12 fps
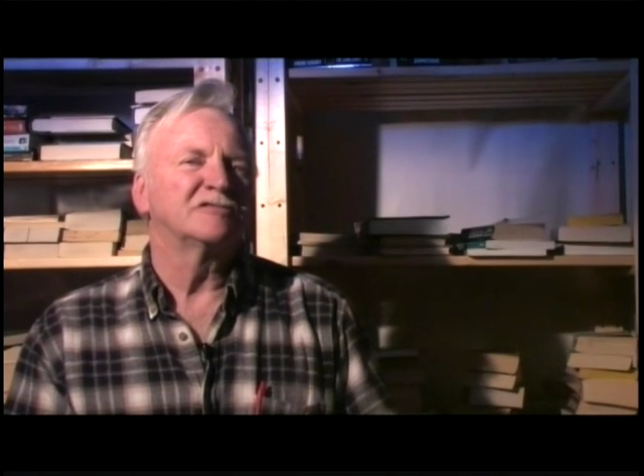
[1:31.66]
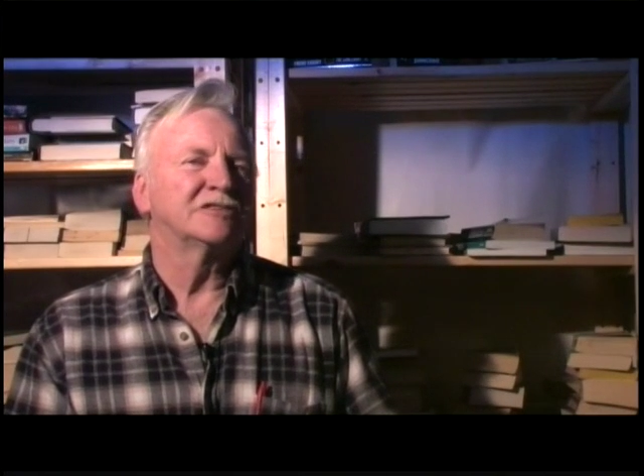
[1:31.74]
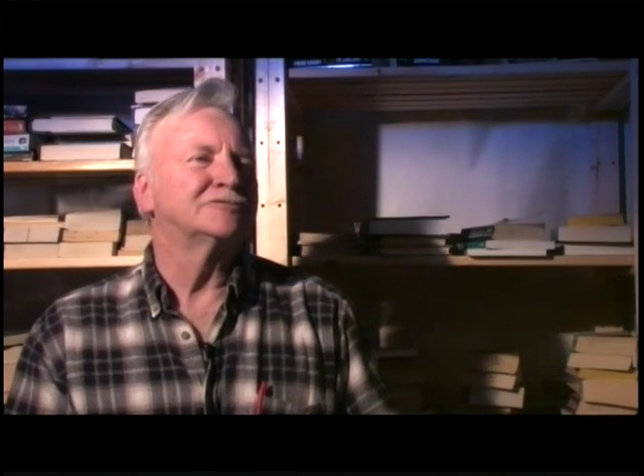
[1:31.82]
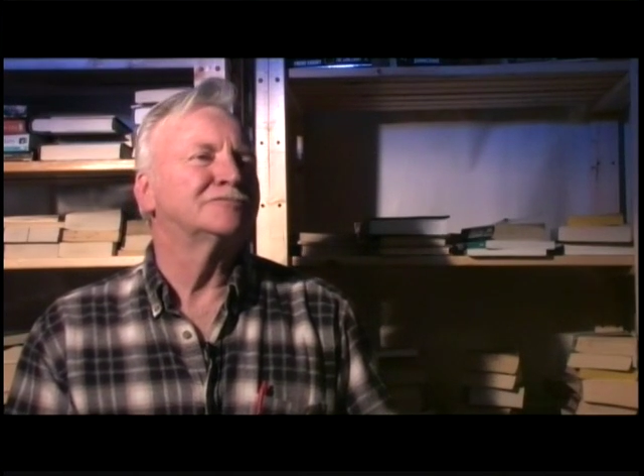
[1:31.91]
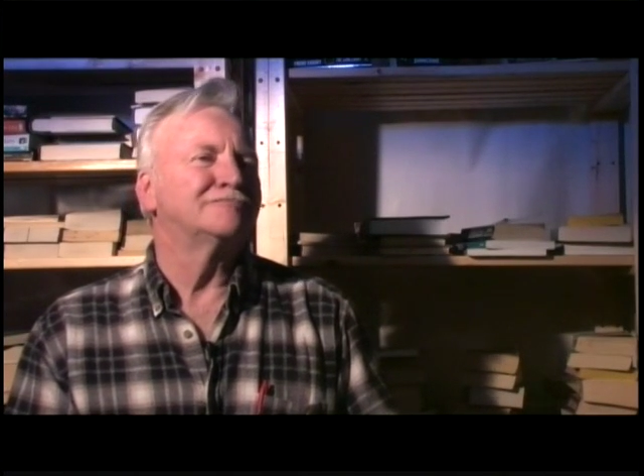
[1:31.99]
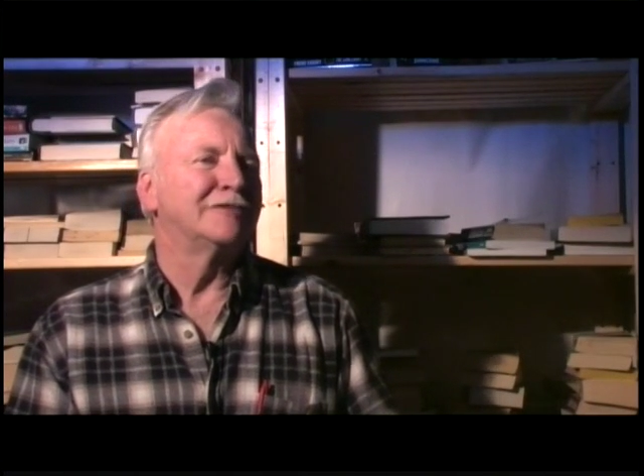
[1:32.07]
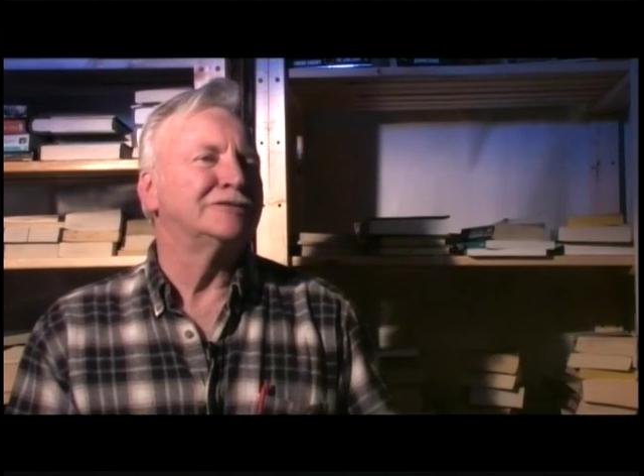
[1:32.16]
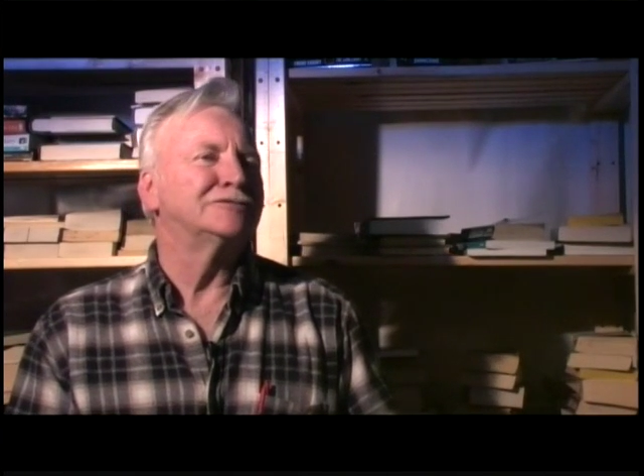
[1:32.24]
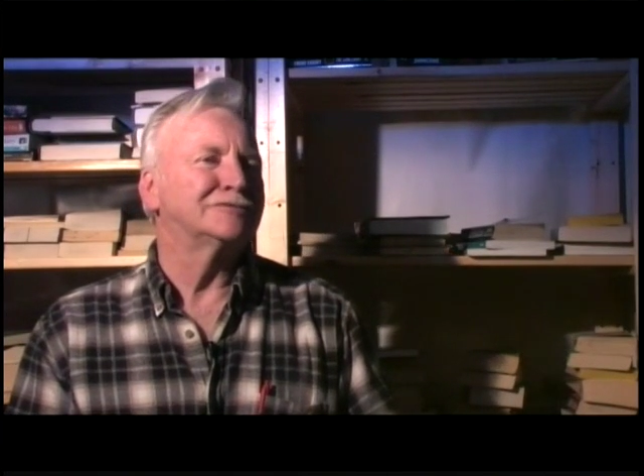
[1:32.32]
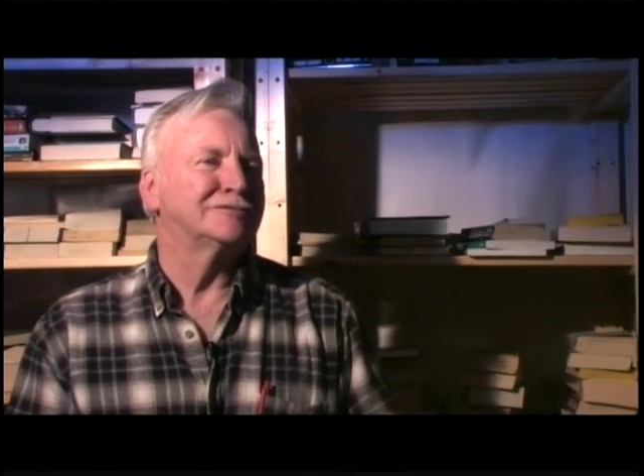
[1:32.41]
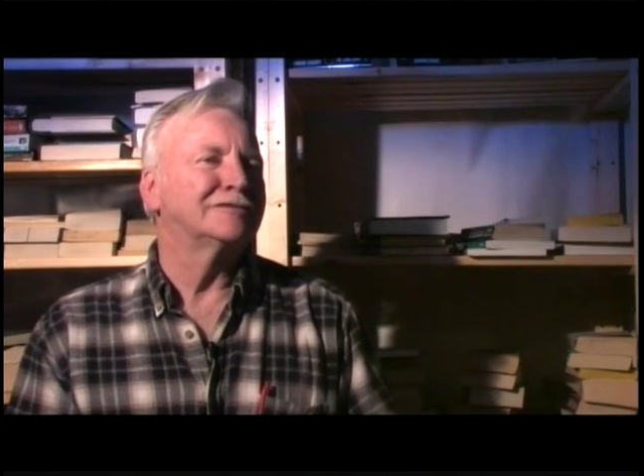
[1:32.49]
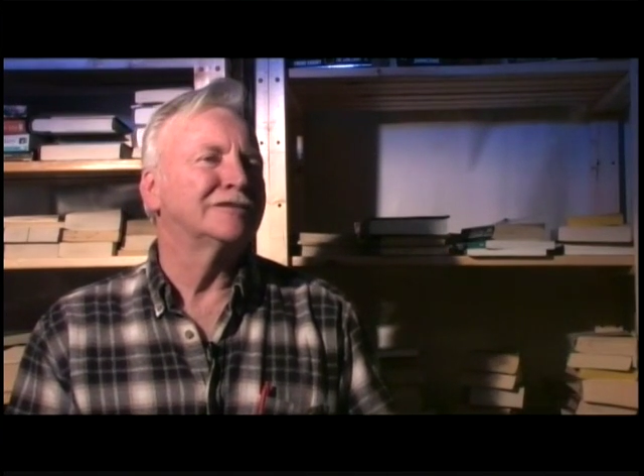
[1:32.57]
just
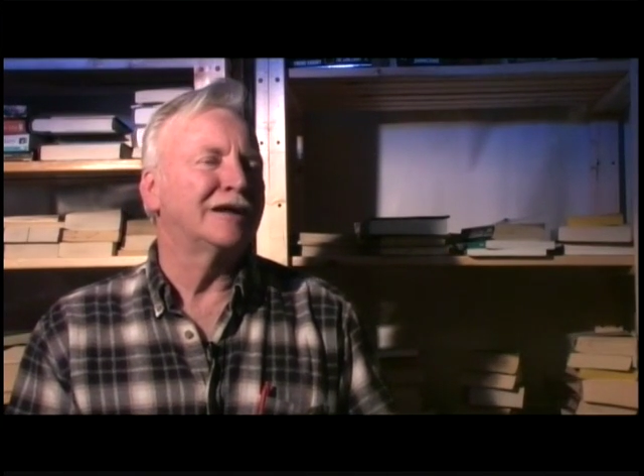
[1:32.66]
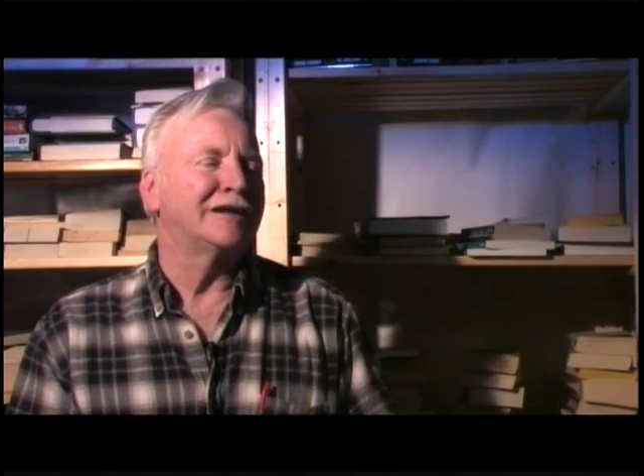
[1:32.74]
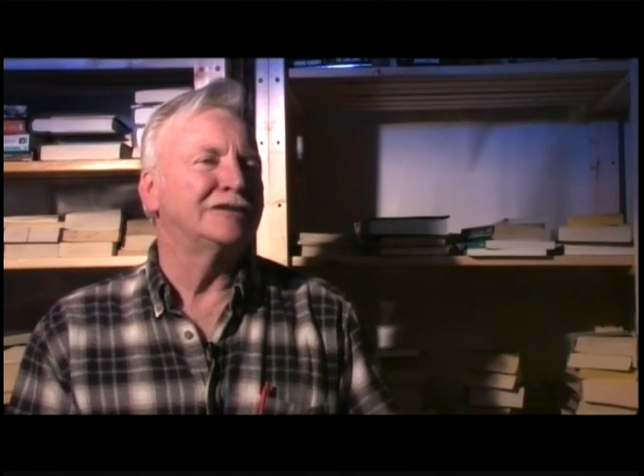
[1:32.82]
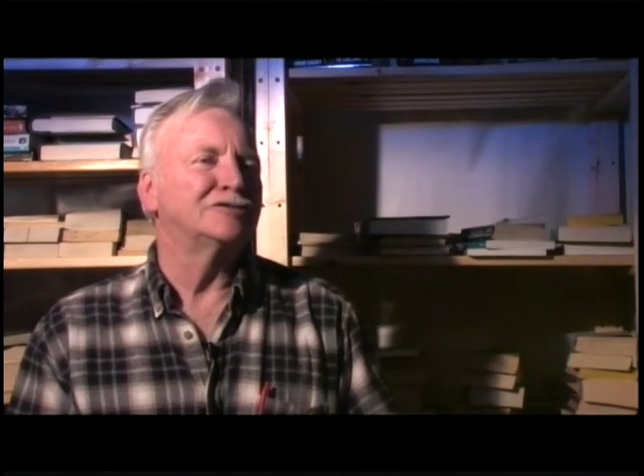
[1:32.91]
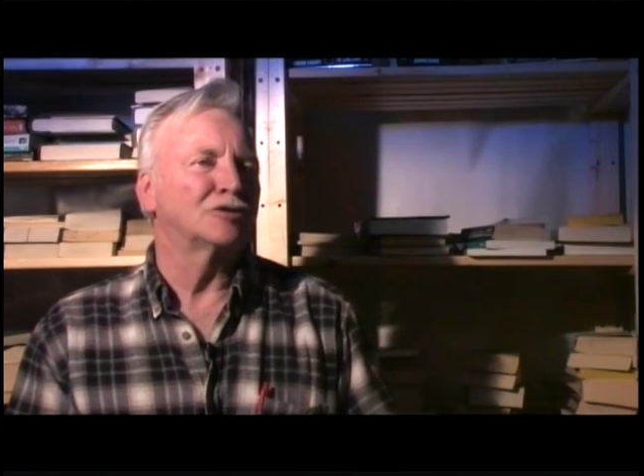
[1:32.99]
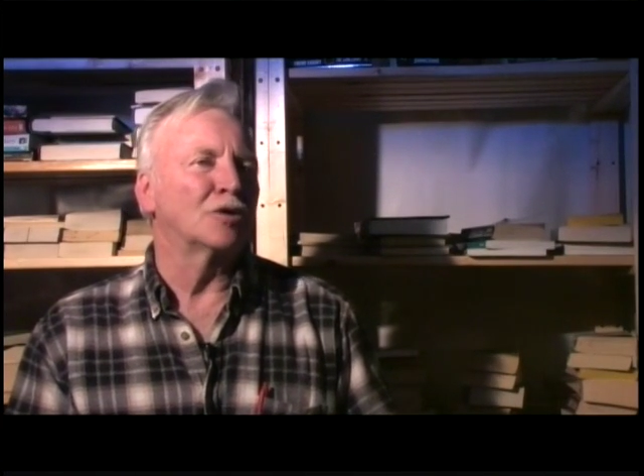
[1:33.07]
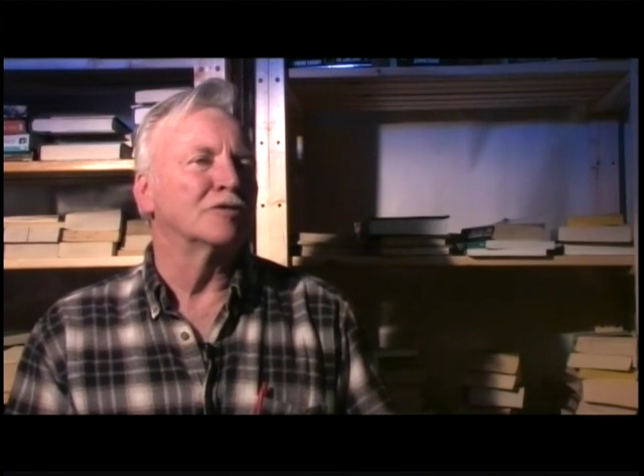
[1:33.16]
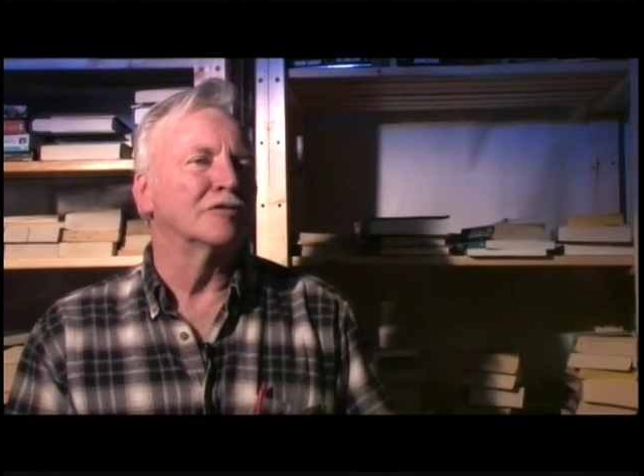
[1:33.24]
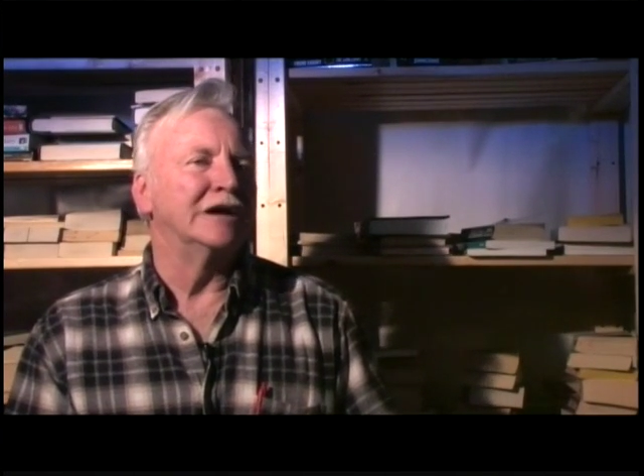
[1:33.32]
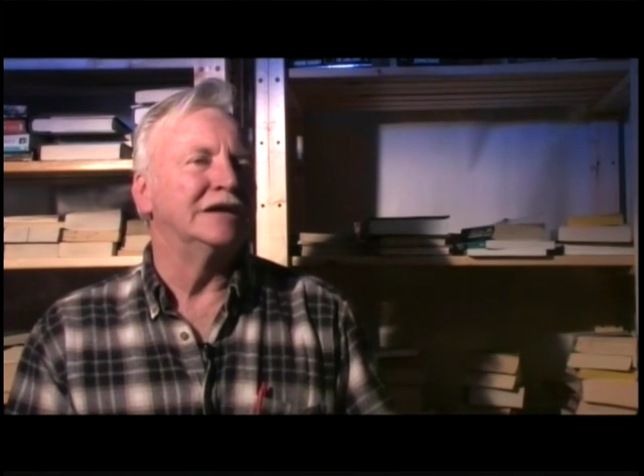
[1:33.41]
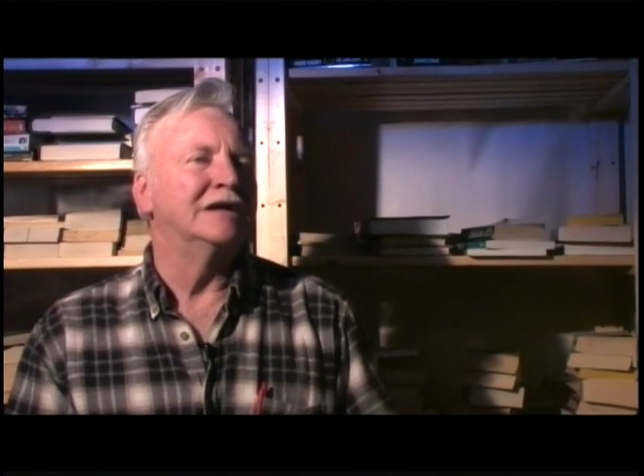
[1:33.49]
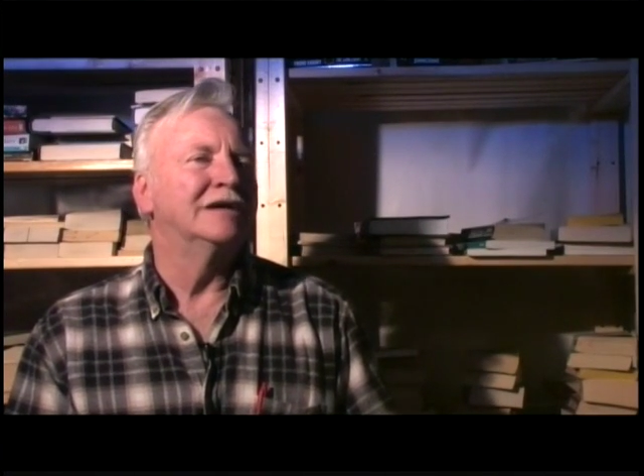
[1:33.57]
a nice short
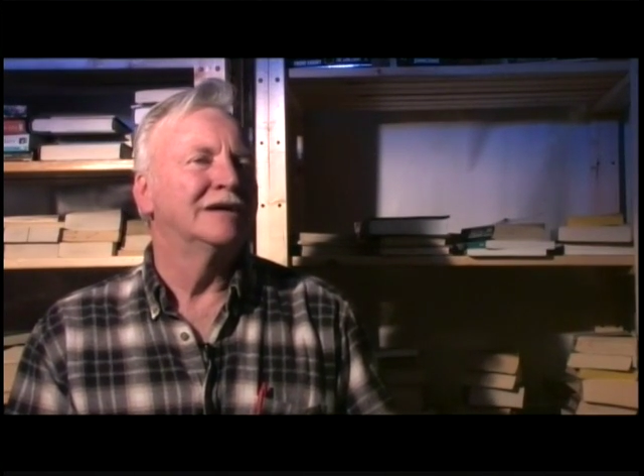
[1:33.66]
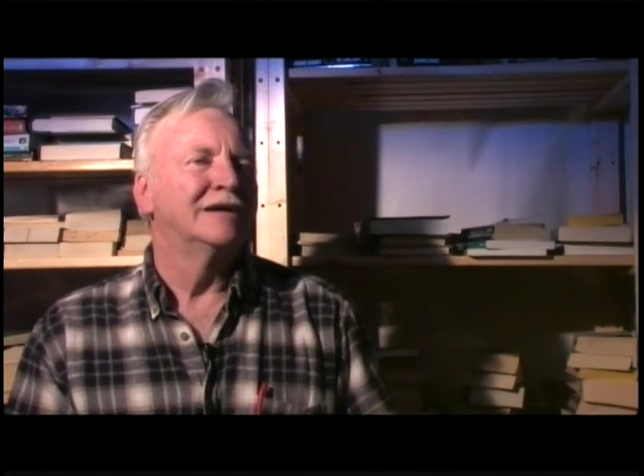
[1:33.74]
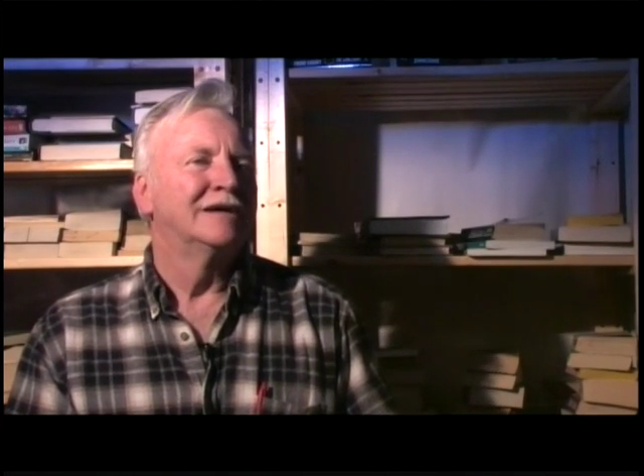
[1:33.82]
read.